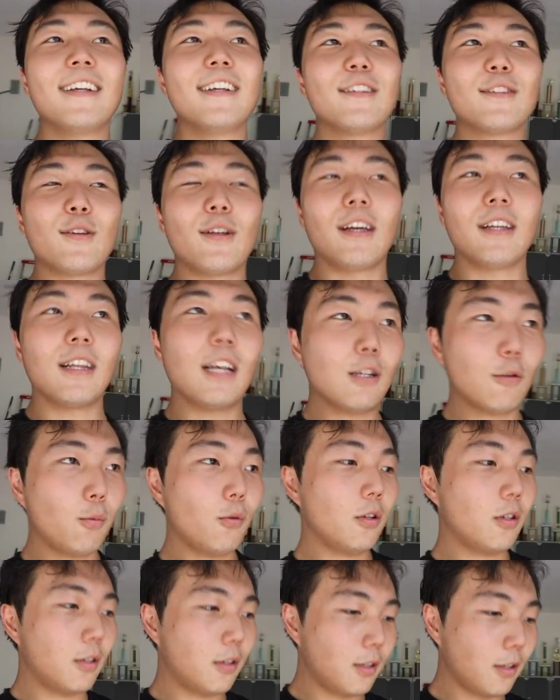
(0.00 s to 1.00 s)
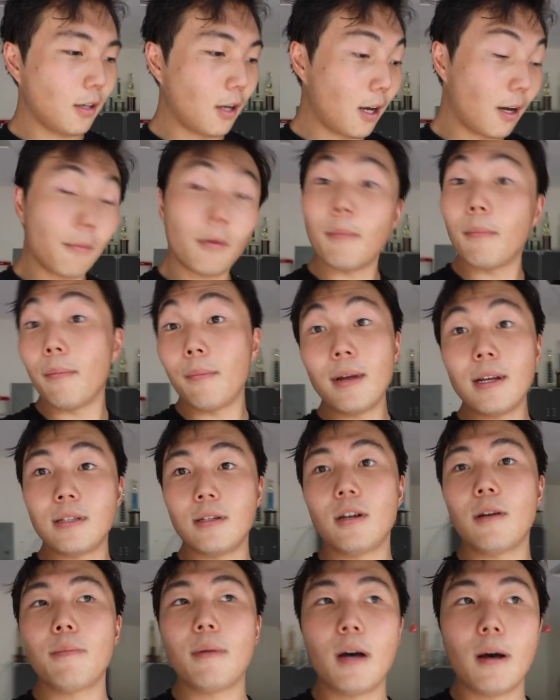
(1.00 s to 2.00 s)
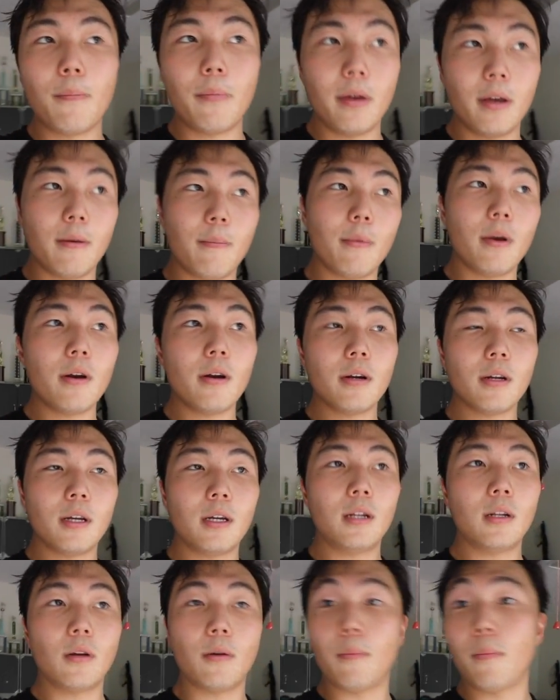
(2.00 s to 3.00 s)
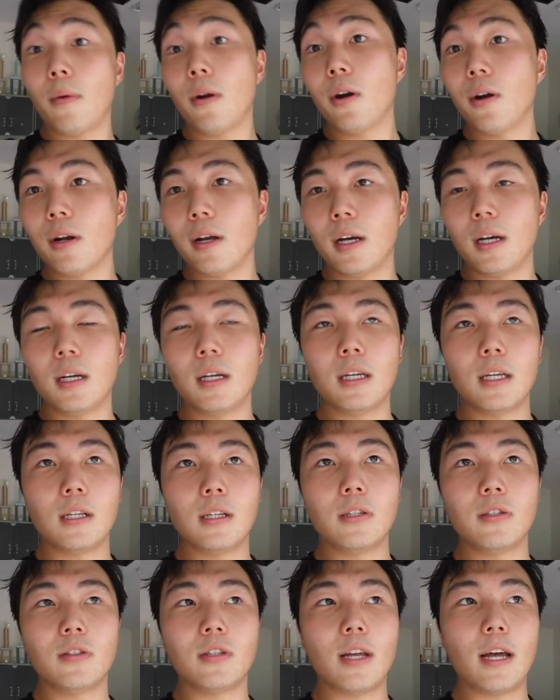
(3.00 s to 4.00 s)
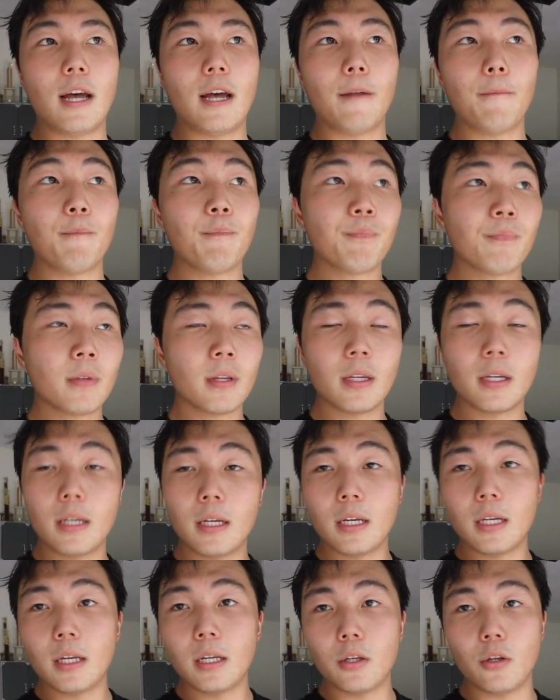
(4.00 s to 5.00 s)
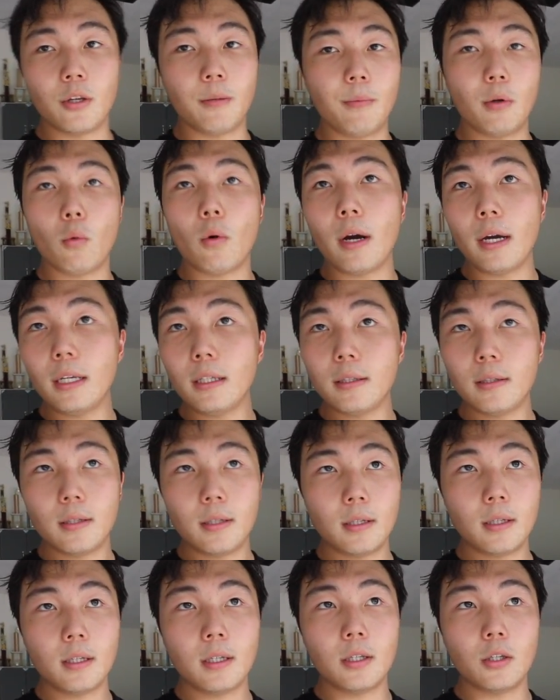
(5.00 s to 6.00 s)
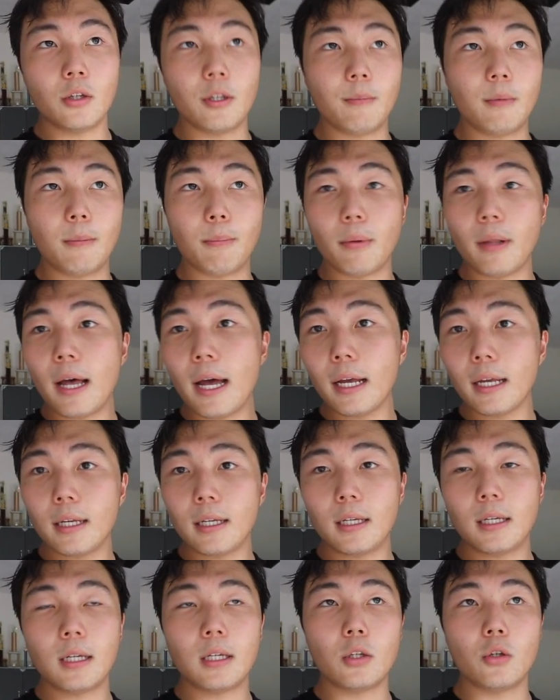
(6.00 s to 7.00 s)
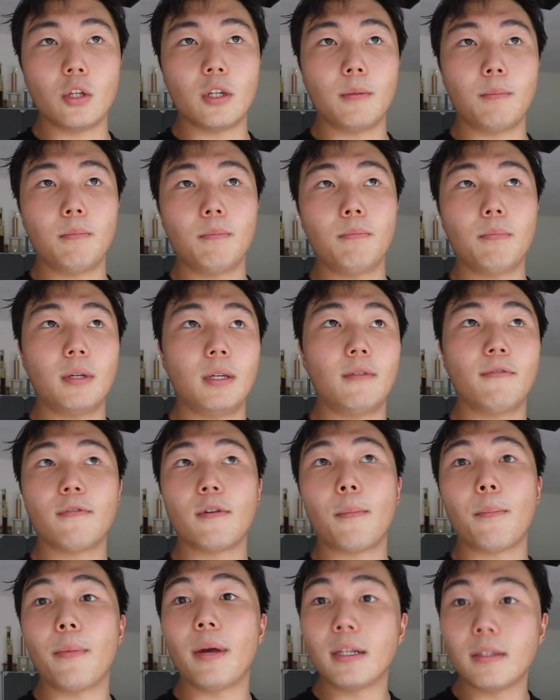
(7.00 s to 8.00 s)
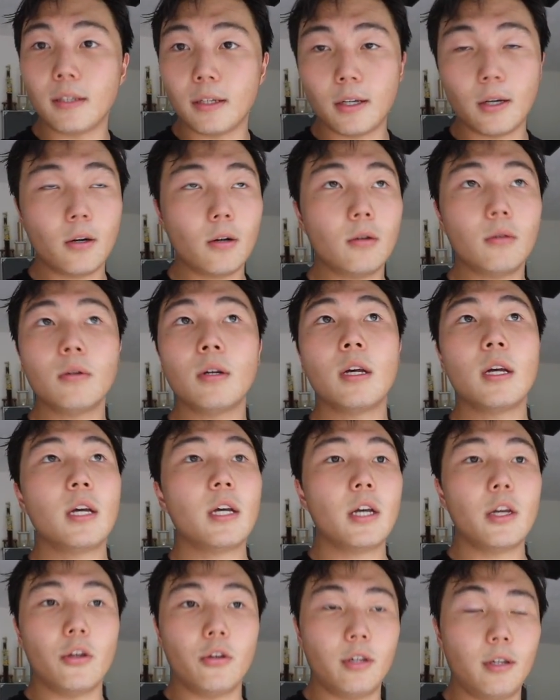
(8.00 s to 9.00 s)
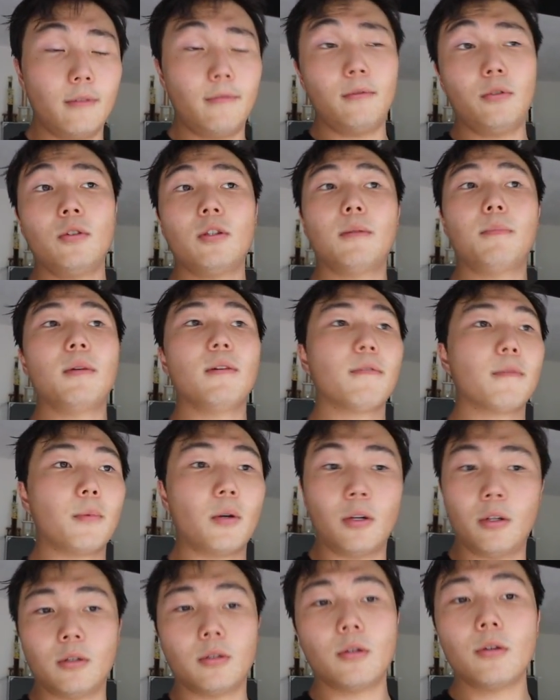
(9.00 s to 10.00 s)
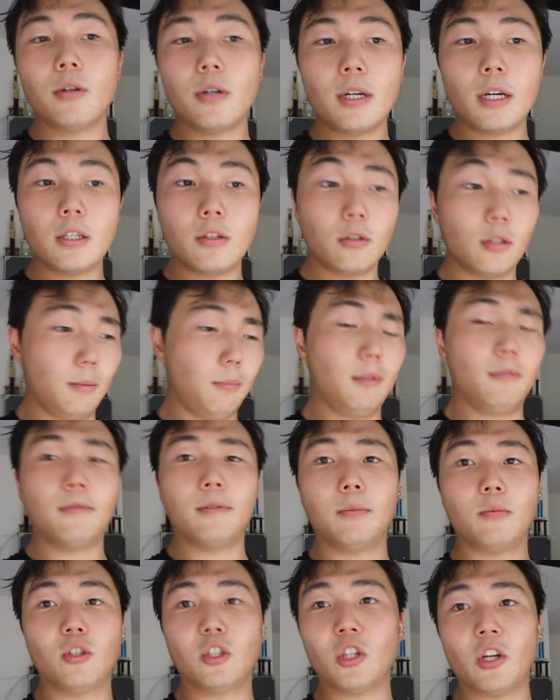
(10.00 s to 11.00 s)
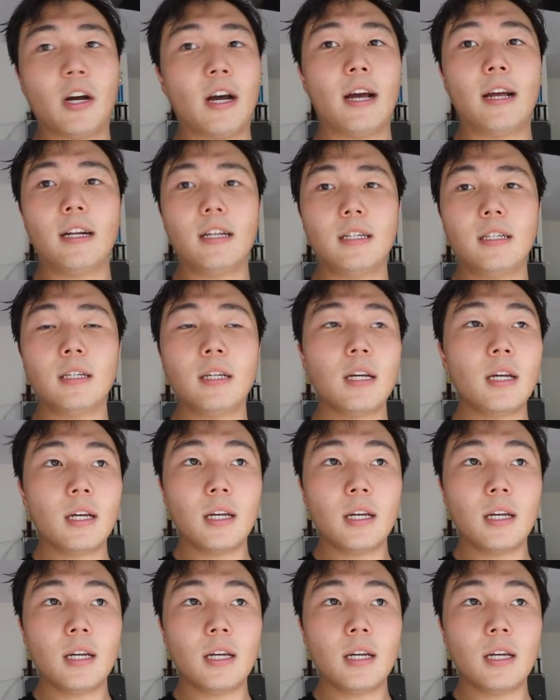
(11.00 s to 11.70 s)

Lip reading: So, like, that's what's amazing about being American. America is that you can be white, you can be black, you can be from Mexico, you could be from Honduras, you could be from China,